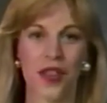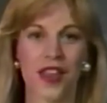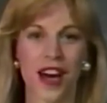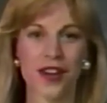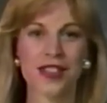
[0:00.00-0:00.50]

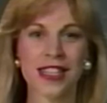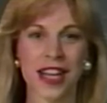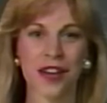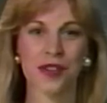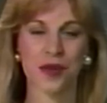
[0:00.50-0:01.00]
The Arts and
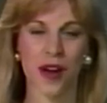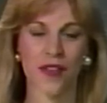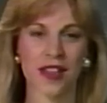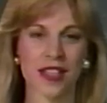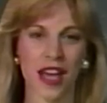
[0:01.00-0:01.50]
Letters
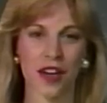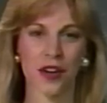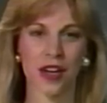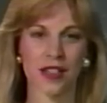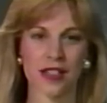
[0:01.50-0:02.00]
graphics
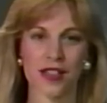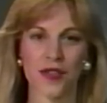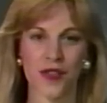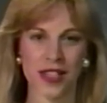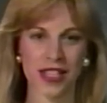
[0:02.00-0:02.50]
editor is a
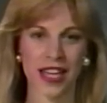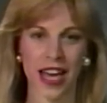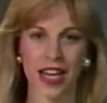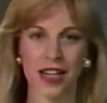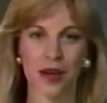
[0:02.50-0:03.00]

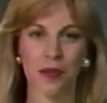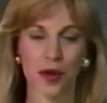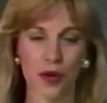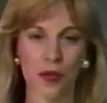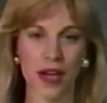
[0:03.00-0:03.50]
sophisticated
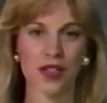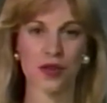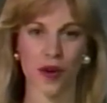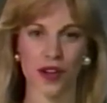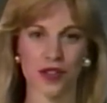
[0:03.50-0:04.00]
computer-based
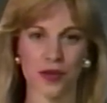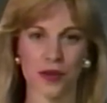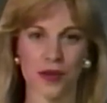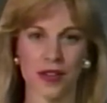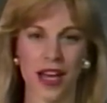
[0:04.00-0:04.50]
drawing tool.